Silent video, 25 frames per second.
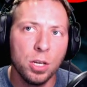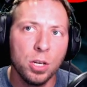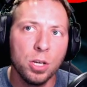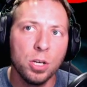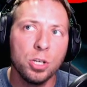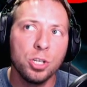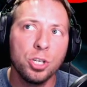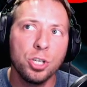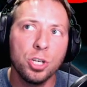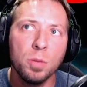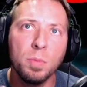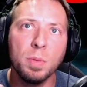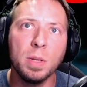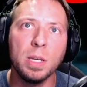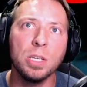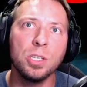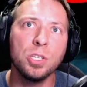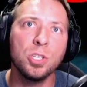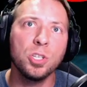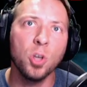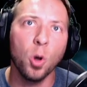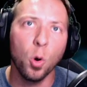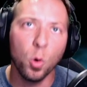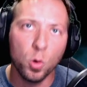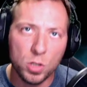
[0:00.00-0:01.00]
should be
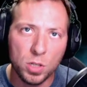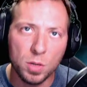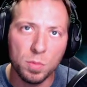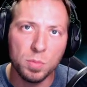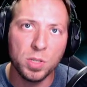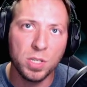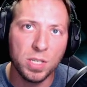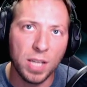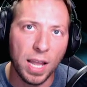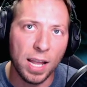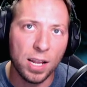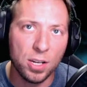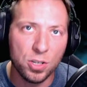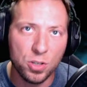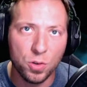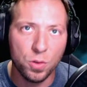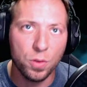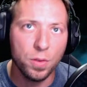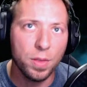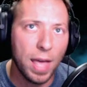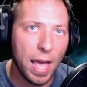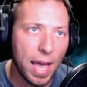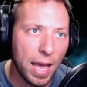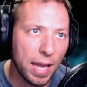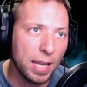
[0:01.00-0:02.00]
so
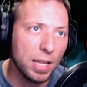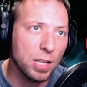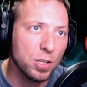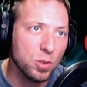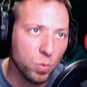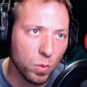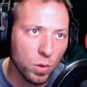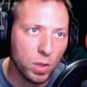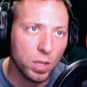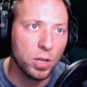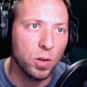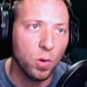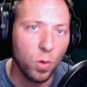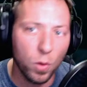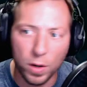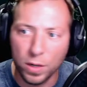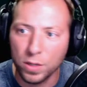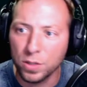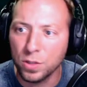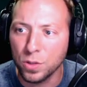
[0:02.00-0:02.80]
substantial that it's really going